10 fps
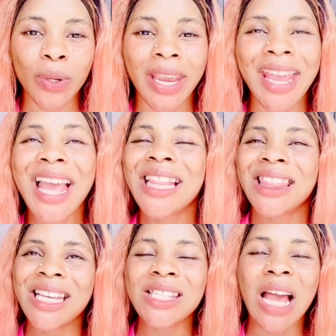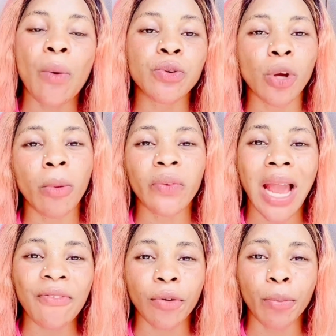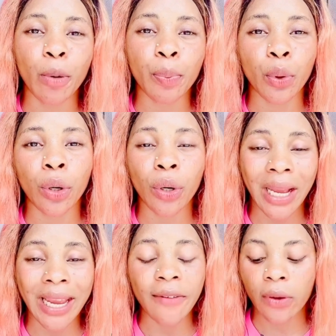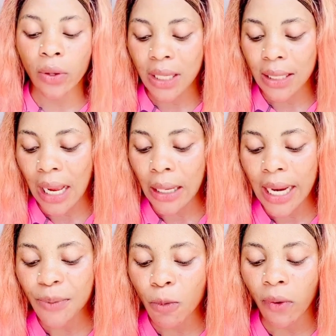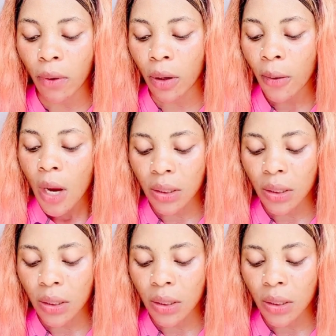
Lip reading: Okay, these are some of the affordable products you can get for your skin. Now let's move forward.